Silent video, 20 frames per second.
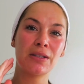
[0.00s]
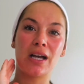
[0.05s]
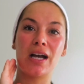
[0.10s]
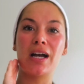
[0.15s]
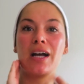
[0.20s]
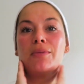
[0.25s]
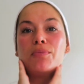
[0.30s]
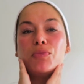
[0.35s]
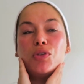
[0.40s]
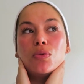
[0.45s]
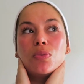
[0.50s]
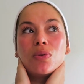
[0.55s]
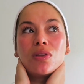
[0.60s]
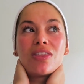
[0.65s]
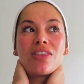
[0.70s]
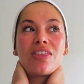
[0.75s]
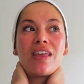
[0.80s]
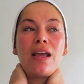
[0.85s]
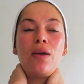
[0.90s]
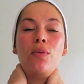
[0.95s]
Um, you
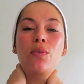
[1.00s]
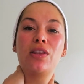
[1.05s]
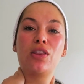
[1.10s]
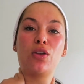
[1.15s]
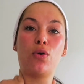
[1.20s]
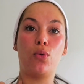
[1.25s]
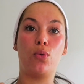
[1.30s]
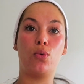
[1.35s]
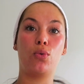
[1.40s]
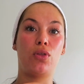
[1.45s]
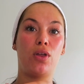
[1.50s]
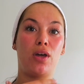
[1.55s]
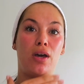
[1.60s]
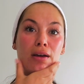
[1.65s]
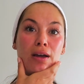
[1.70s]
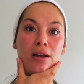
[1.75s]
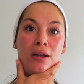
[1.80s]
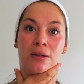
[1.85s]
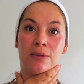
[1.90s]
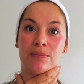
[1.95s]
would think with all
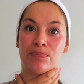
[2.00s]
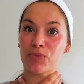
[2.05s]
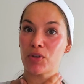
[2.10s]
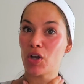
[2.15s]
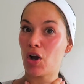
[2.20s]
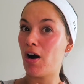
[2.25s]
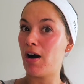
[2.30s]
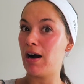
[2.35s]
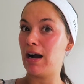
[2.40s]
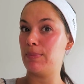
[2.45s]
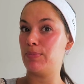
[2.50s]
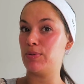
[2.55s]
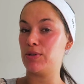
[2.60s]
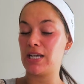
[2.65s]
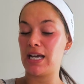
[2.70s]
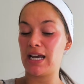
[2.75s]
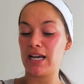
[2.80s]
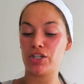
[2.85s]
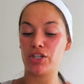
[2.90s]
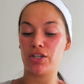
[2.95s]
the high
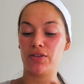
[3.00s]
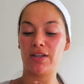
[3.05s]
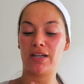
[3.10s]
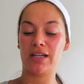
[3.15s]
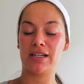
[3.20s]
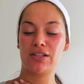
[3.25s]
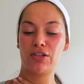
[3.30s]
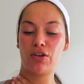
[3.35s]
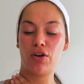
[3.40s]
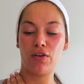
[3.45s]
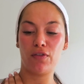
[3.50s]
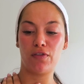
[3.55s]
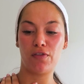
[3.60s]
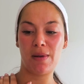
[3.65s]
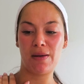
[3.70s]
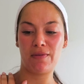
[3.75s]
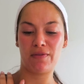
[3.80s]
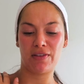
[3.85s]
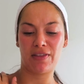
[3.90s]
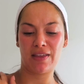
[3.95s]
protection that it's got
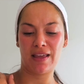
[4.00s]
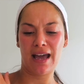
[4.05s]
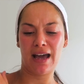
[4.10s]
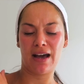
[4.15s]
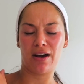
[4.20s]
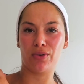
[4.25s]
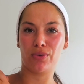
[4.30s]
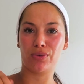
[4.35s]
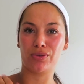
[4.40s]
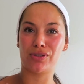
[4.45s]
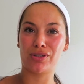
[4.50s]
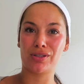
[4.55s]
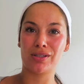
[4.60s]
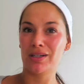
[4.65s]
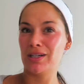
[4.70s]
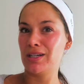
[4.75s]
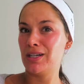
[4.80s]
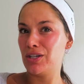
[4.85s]
from everything else,